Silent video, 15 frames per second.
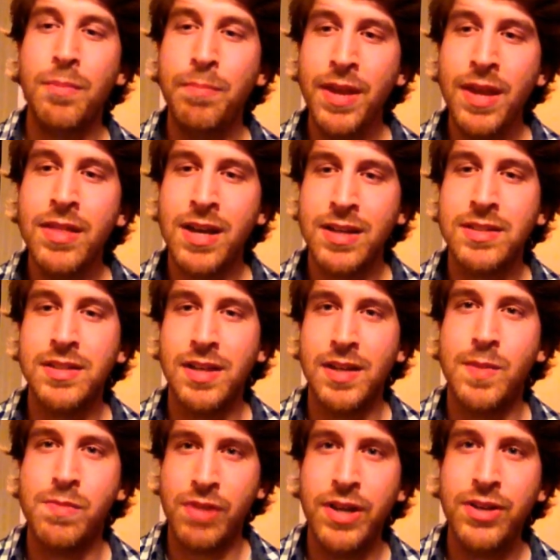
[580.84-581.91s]
Be
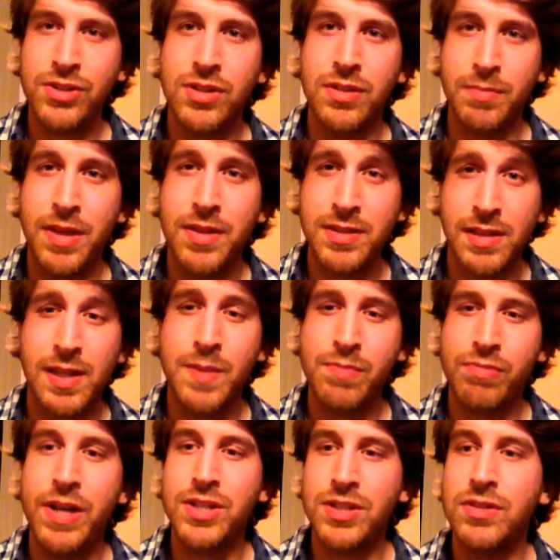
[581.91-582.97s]
the
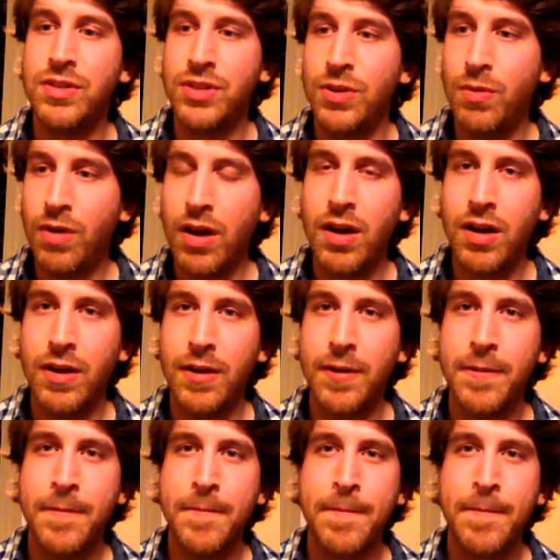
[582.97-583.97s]
celebration that you are.